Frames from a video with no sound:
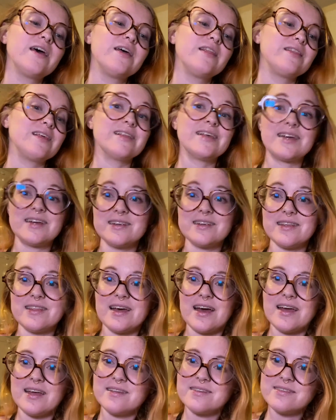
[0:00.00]
The link to
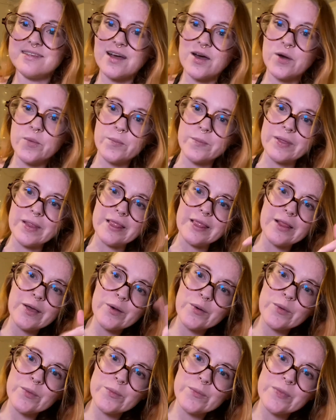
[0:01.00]
that is down
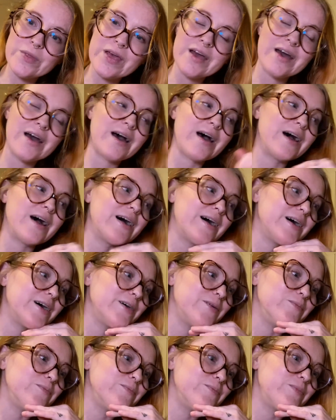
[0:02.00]
below.
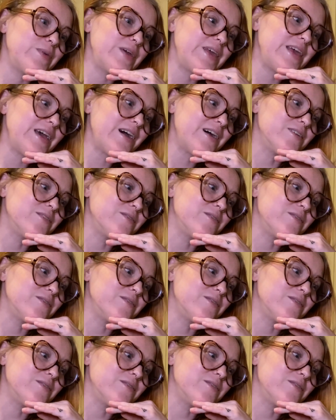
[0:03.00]
But yeah.